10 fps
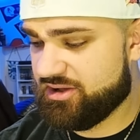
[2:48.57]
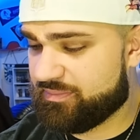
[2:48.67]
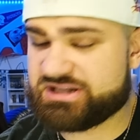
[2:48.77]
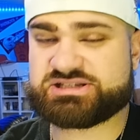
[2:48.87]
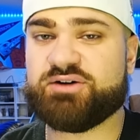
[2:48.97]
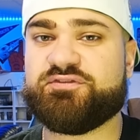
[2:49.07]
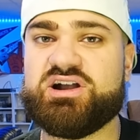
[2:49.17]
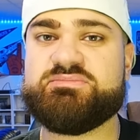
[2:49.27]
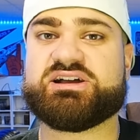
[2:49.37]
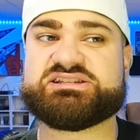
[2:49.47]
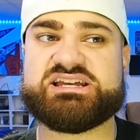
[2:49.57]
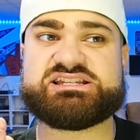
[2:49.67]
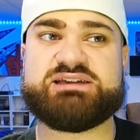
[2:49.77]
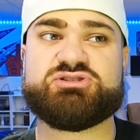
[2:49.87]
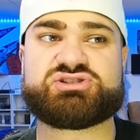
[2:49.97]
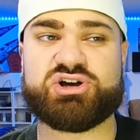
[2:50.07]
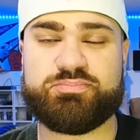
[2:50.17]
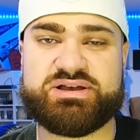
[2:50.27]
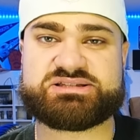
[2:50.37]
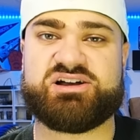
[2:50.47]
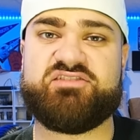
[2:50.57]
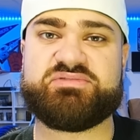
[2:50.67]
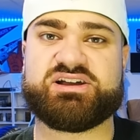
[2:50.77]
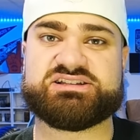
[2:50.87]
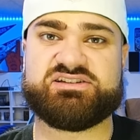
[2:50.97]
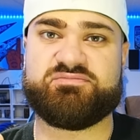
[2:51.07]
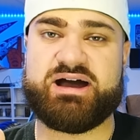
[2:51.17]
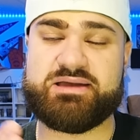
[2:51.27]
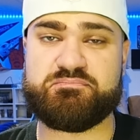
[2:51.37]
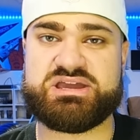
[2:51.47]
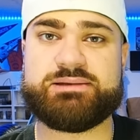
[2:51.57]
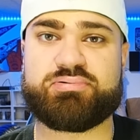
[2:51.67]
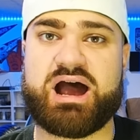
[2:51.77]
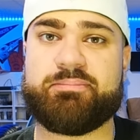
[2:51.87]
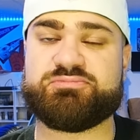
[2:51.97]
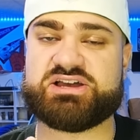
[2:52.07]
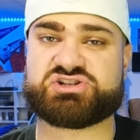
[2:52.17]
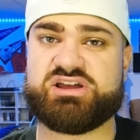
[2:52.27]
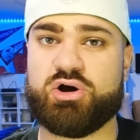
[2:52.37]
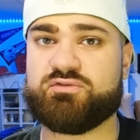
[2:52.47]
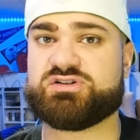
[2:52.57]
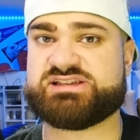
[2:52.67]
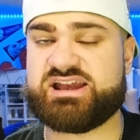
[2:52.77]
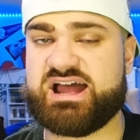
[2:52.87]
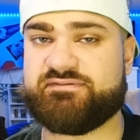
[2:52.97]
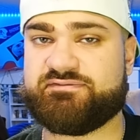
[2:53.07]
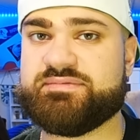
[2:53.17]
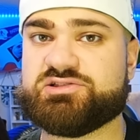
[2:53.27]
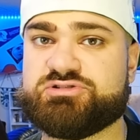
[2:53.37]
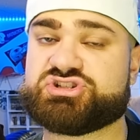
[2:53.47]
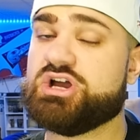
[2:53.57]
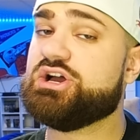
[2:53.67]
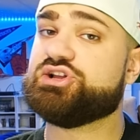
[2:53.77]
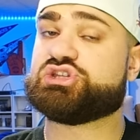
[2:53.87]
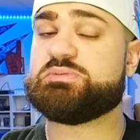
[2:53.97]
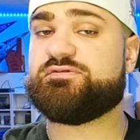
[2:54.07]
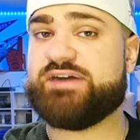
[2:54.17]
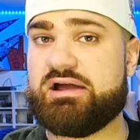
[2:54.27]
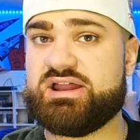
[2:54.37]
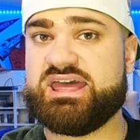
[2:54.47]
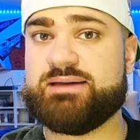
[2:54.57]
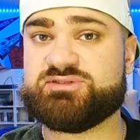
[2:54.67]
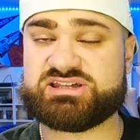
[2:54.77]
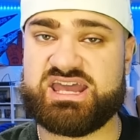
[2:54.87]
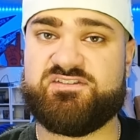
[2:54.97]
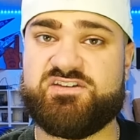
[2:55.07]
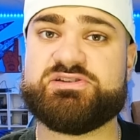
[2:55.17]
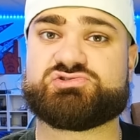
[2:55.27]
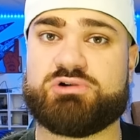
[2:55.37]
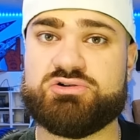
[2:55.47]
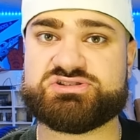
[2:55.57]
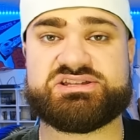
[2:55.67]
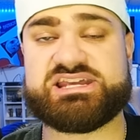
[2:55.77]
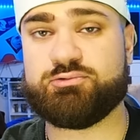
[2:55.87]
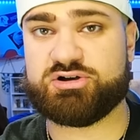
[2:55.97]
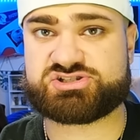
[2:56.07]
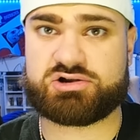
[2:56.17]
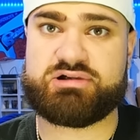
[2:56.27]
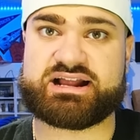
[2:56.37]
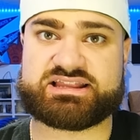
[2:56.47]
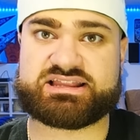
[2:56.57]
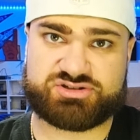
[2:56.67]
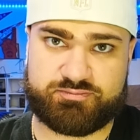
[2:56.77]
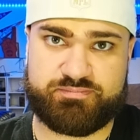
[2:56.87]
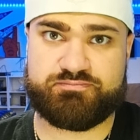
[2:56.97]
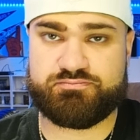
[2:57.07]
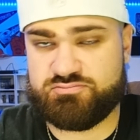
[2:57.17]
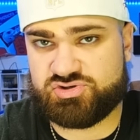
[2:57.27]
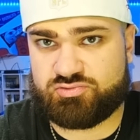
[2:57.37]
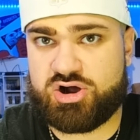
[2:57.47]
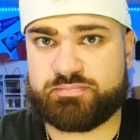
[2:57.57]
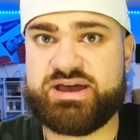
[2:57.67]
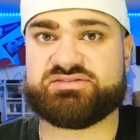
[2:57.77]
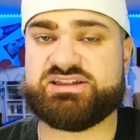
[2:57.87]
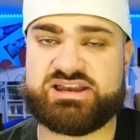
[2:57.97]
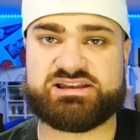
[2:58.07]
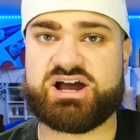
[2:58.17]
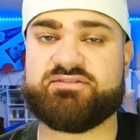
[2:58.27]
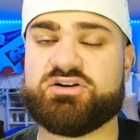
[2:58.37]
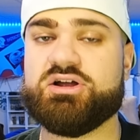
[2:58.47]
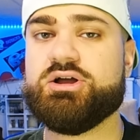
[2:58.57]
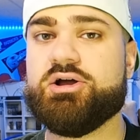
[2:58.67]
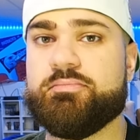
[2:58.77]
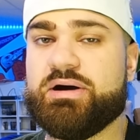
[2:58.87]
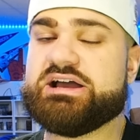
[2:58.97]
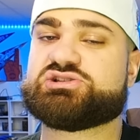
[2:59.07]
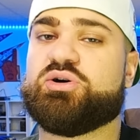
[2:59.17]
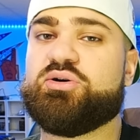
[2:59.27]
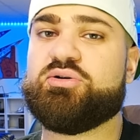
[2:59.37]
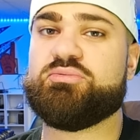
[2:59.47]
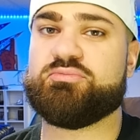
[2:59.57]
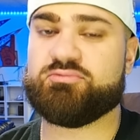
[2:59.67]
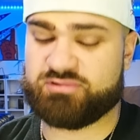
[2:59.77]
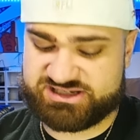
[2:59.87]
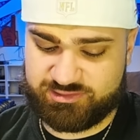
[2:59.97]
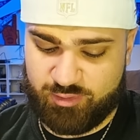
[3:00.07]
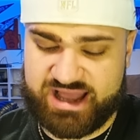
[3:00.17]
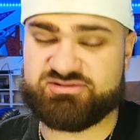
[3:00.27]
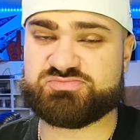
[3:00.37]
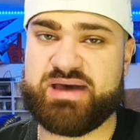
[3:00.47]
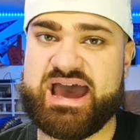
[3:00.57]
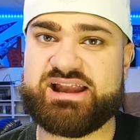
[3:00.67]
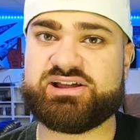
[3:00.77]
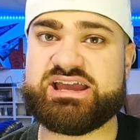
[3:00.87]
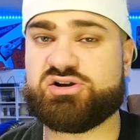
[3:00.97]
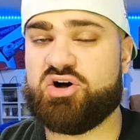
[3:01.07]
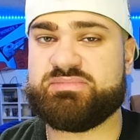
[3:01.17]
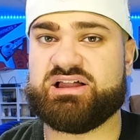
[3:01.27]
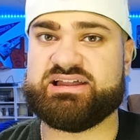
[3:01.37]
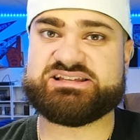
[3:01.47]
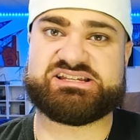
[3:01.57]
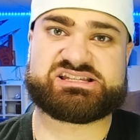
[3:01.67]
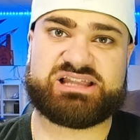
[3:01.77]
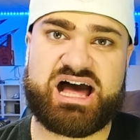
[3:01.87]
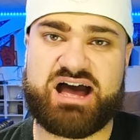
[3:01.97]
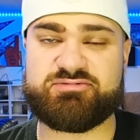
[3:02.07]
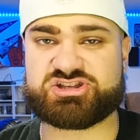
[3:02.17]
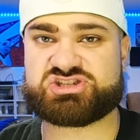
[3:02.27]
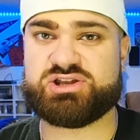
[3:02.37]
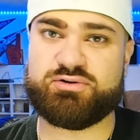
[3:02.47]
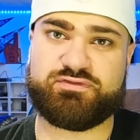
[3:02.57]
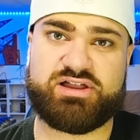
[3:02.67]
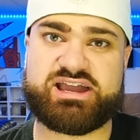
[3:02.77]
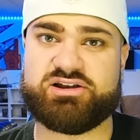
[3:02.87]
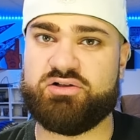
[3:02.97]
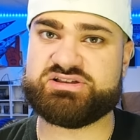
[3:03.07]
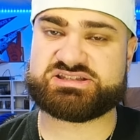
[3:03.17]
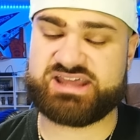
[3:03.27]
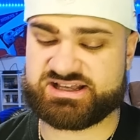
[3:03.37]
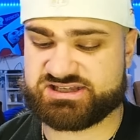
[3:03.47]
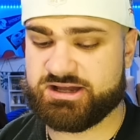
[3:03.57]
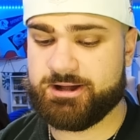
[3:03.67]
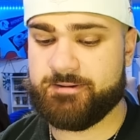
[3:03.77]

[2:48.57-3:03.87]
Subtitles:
But it's so funny because he was so pissed off because of my Embiid prop yesterday over 10.5 rebounds, which, to be fair to him, to give him his roses, he was correct. It was a wrong pick that he didn't cover. But his whole reason why he was mad and he called me a lazy slob and a snowflake and all these things